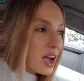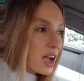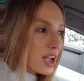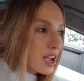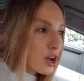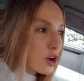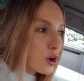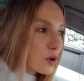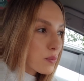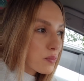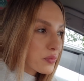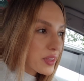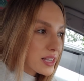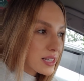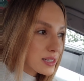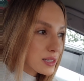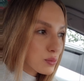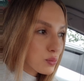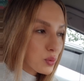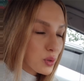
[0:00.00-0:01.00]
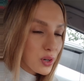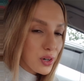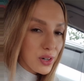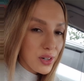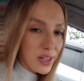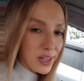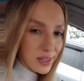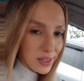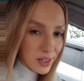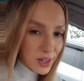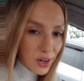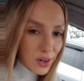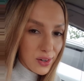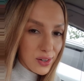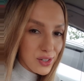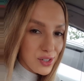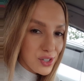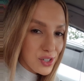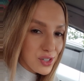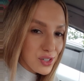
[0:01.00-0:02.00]
I hope this word
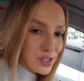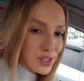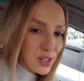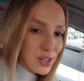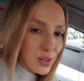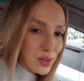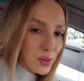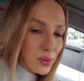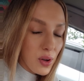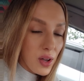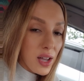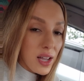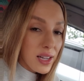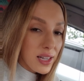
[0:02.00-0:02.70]
encourages you.